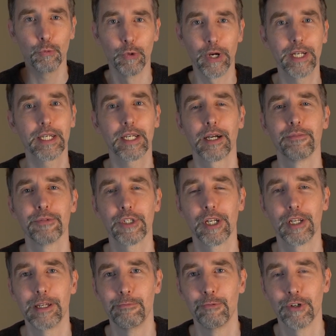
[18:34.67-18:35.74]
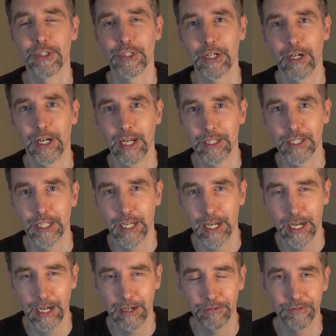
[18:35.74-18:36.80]
When it comes to limerence, I actually
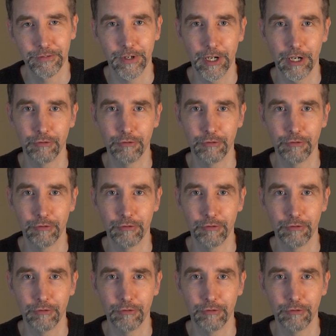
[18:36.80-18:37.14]
have